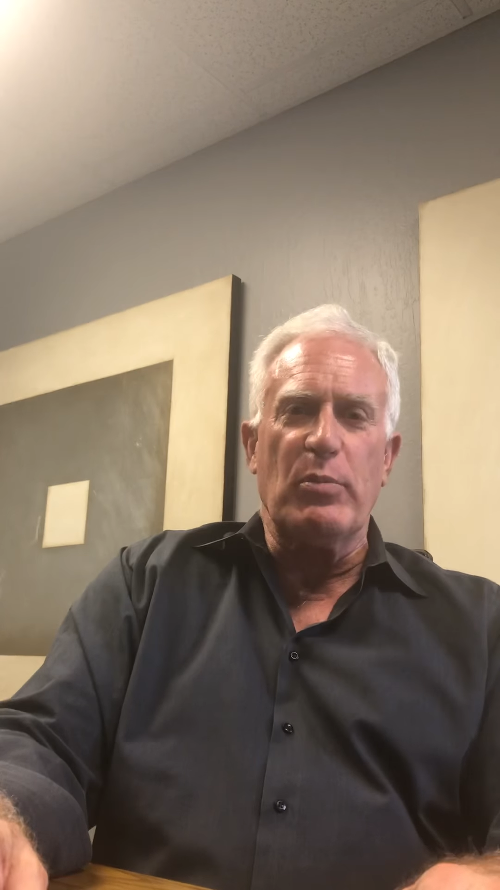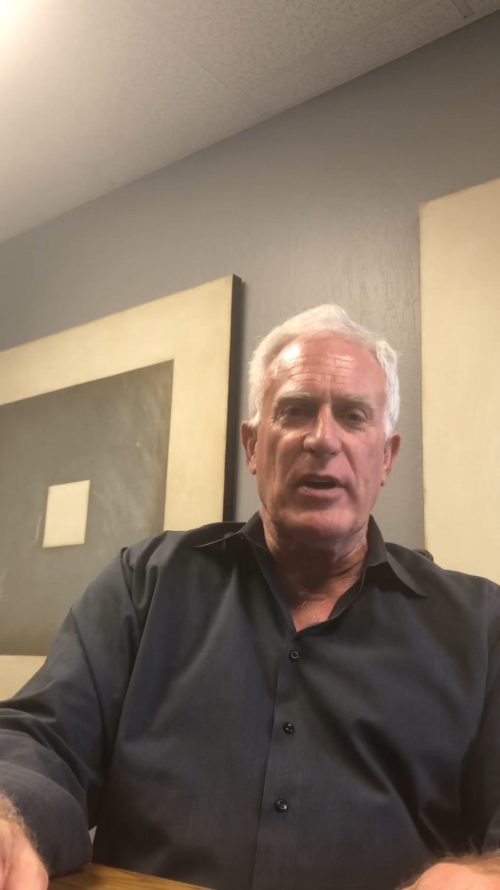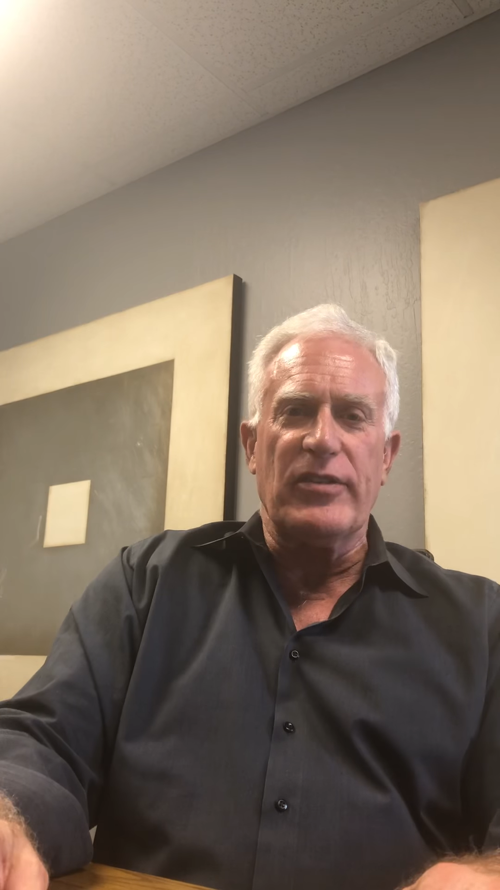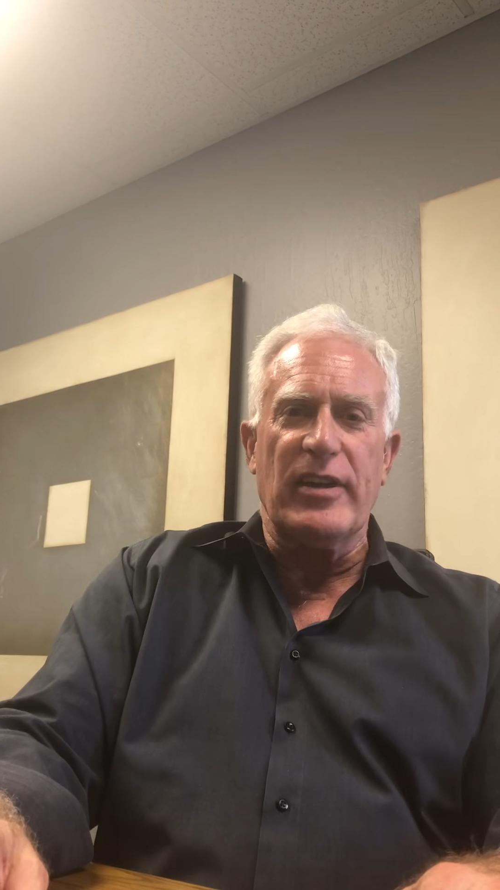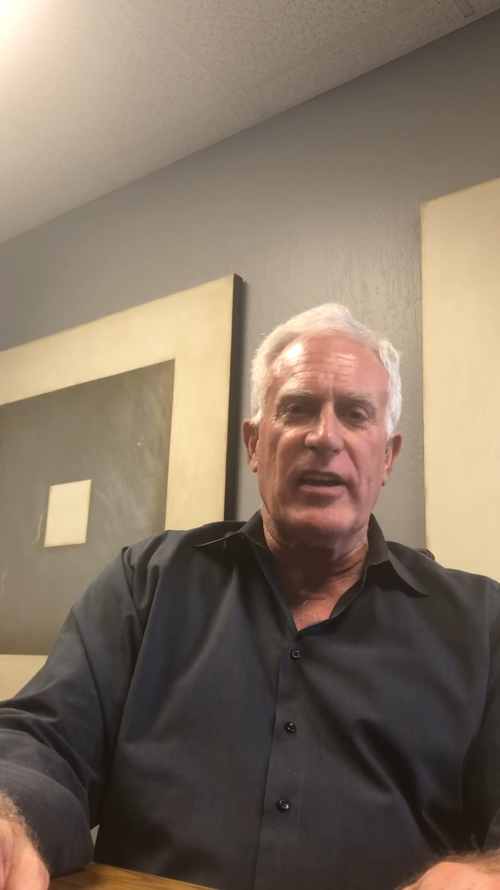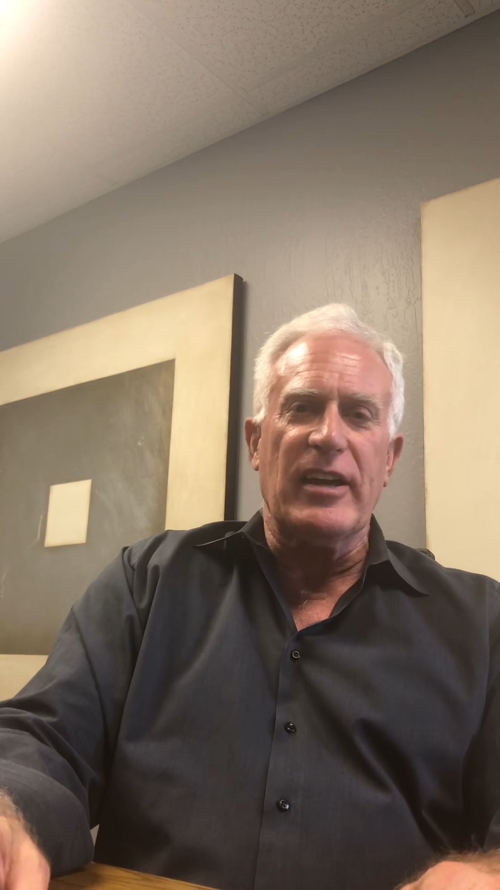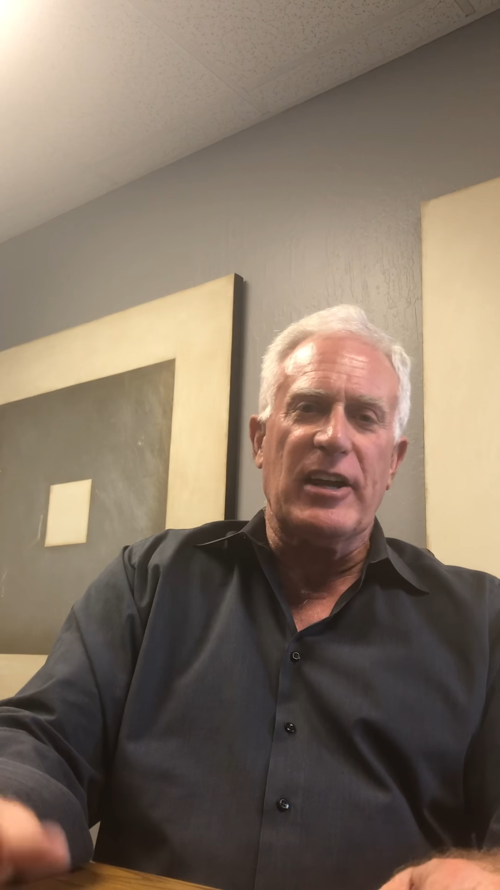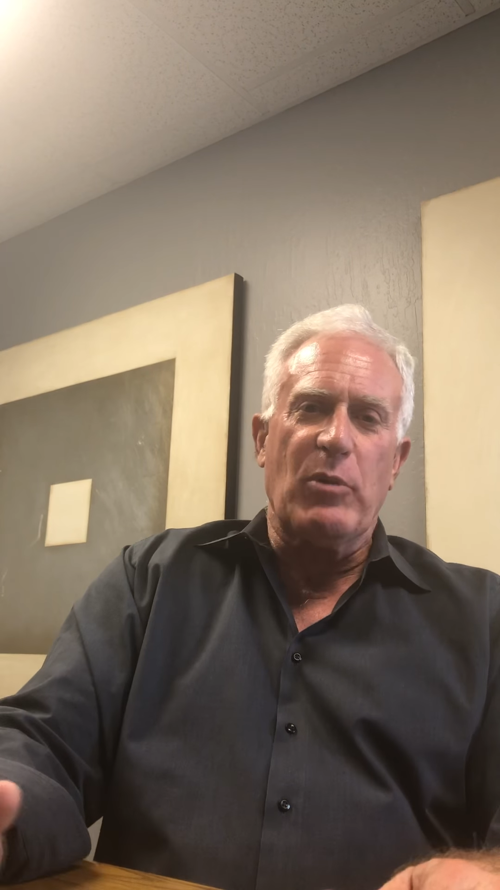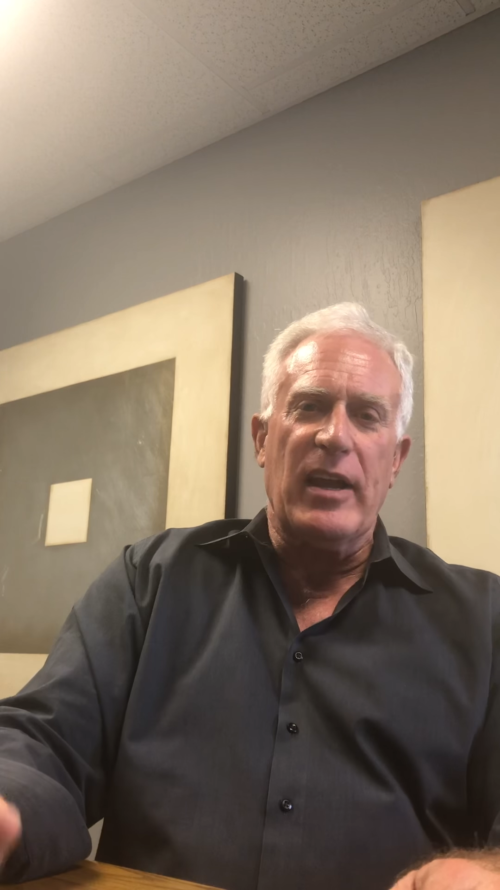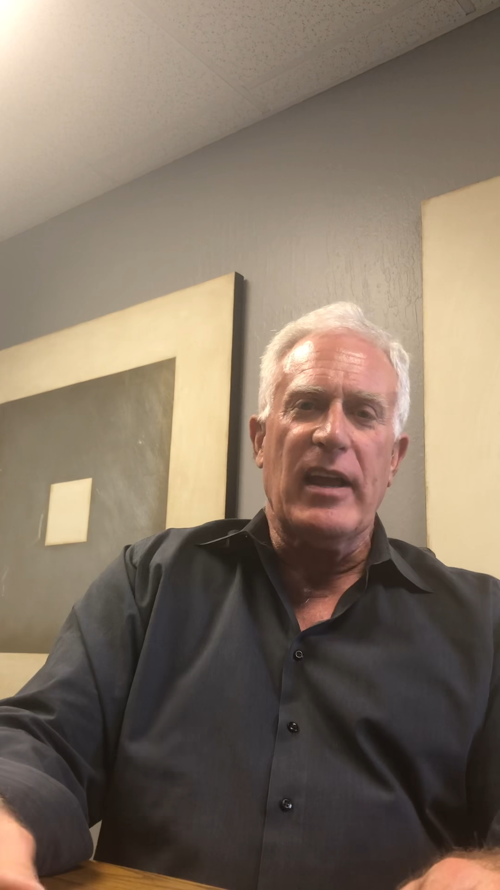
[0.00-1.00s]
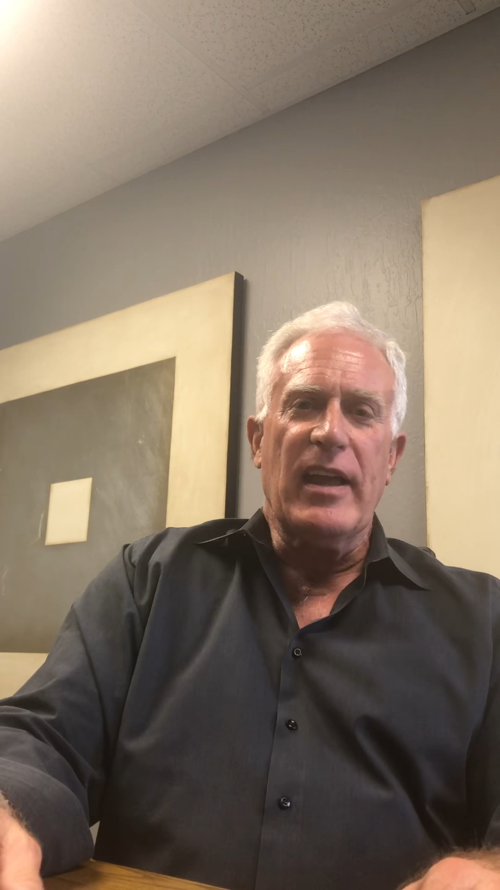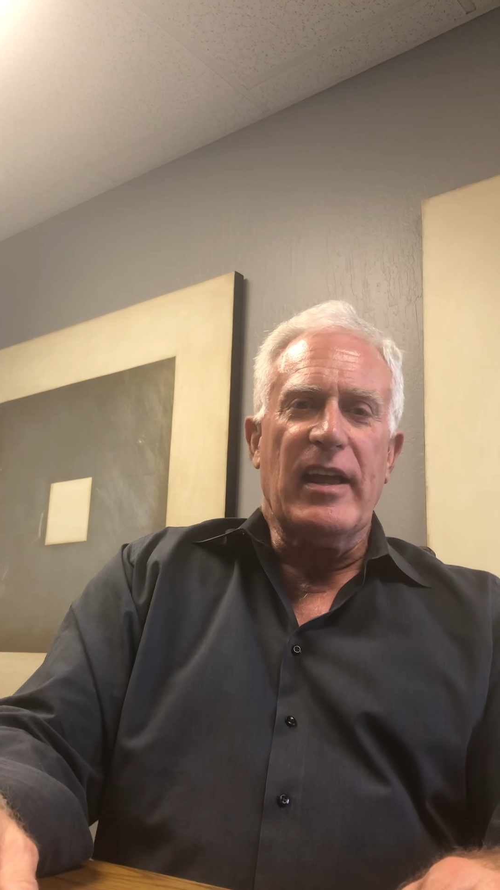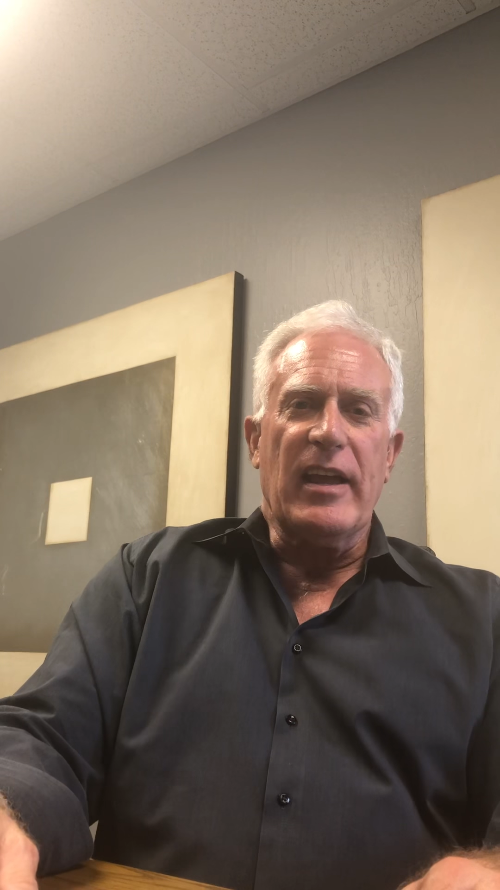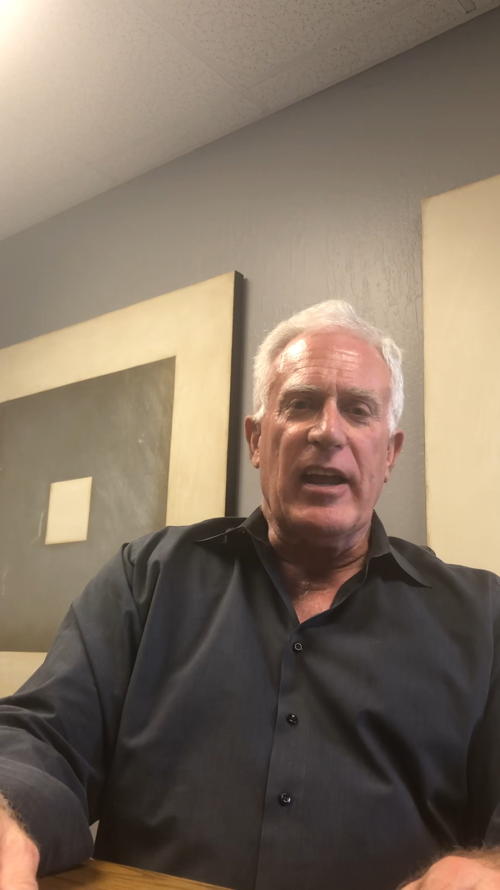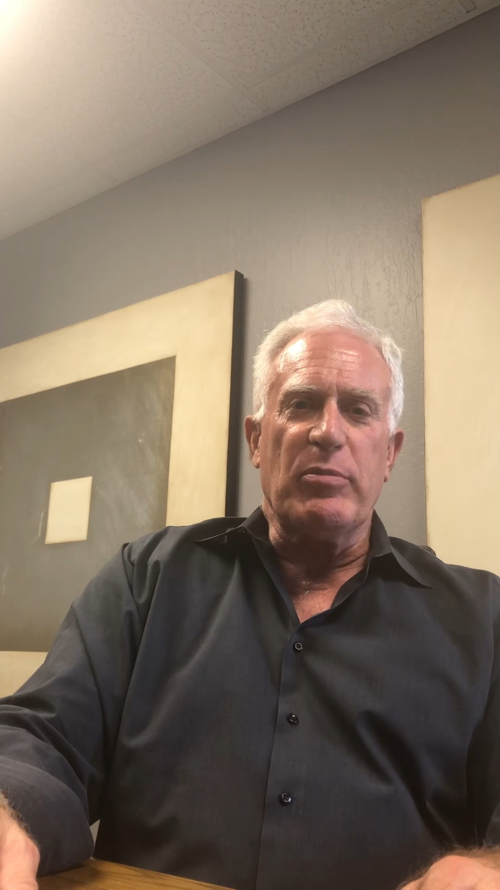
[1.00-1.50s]
but anyway,
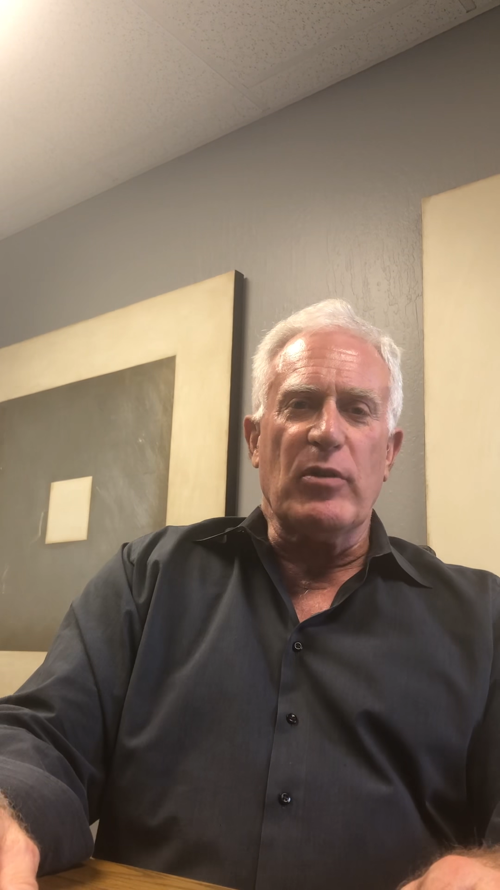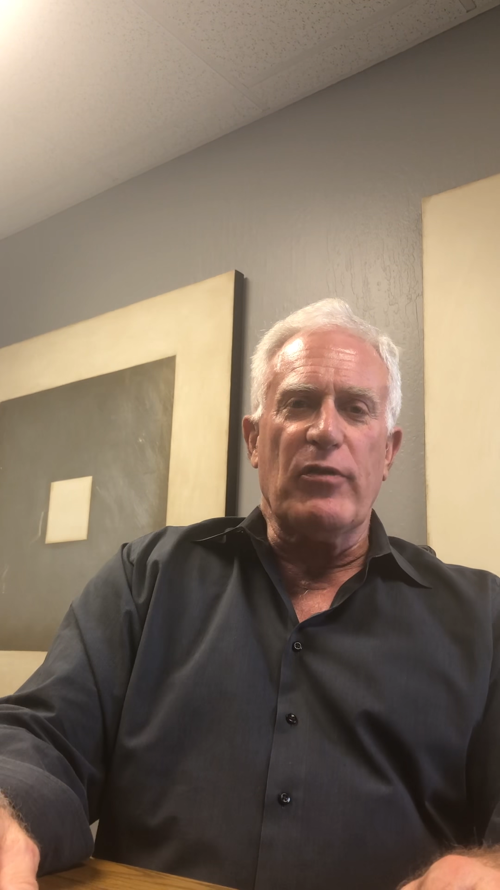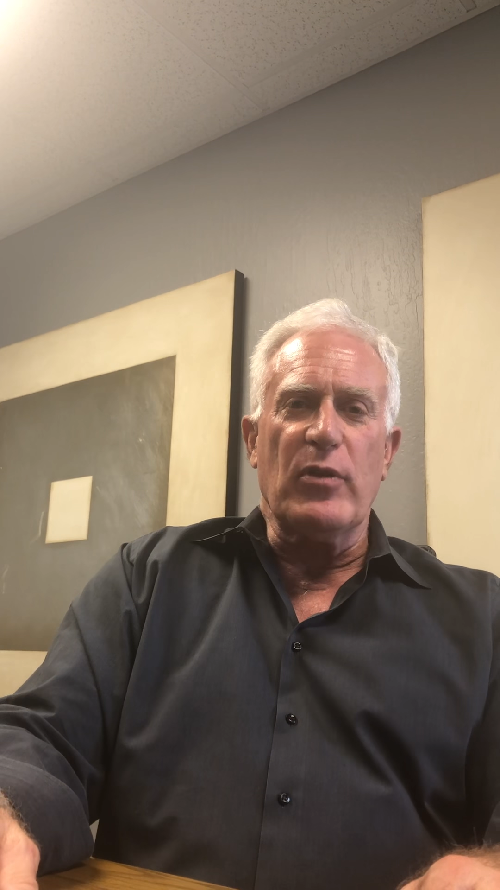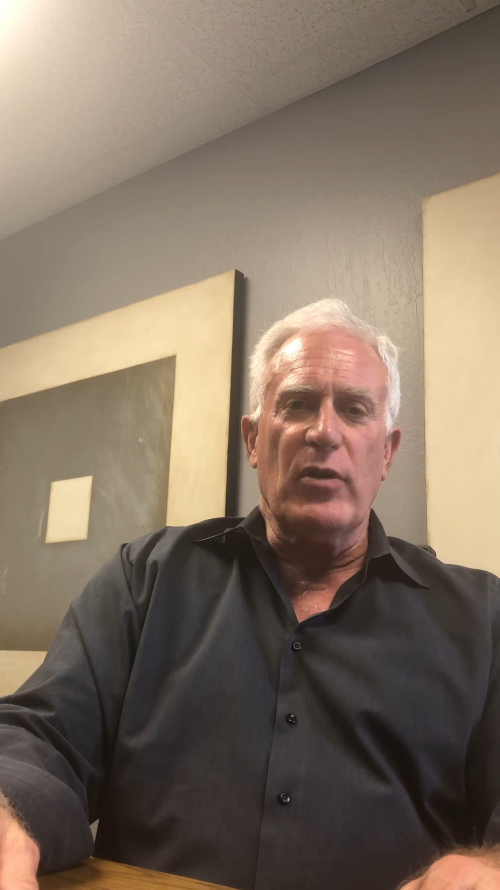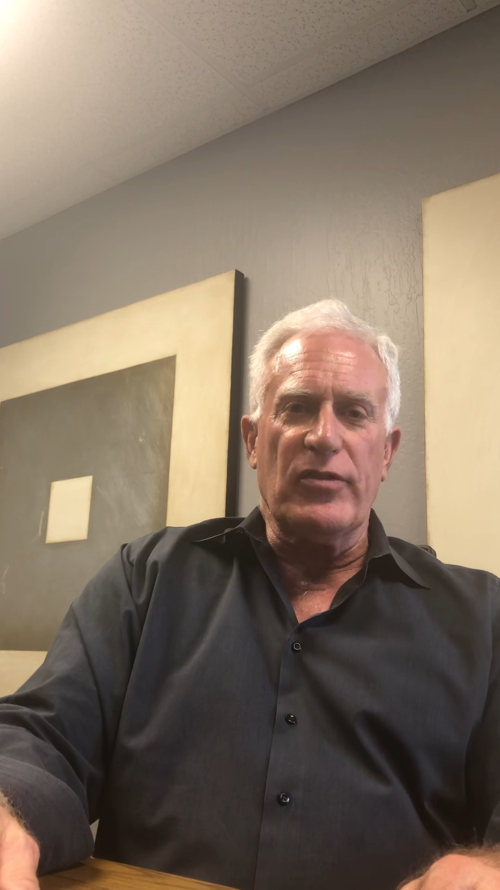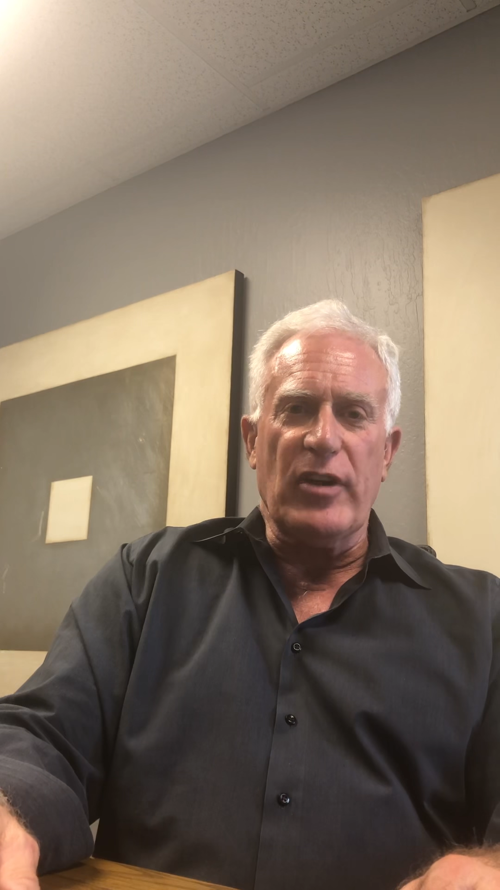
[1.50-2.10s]
April Fools.